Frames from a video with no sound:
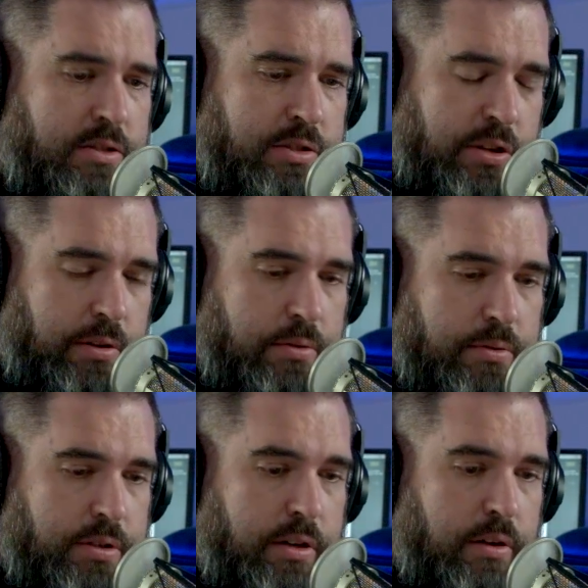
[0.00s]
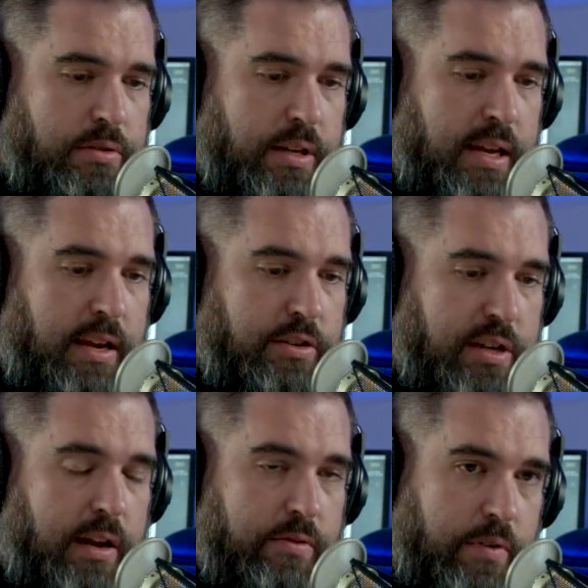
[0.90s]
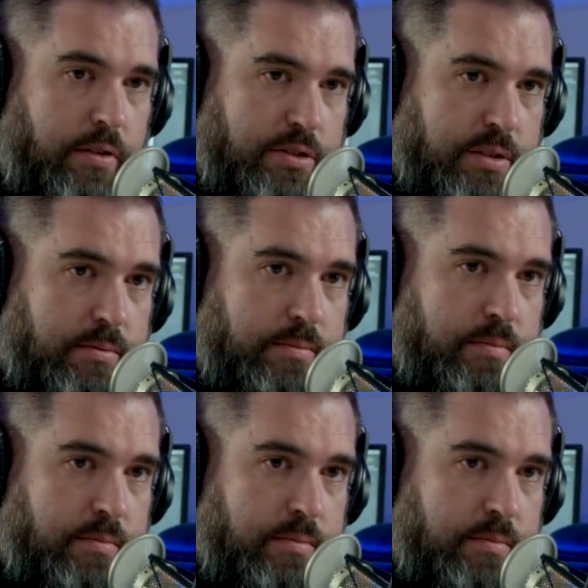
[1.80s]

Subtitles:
choose to use the King James Version,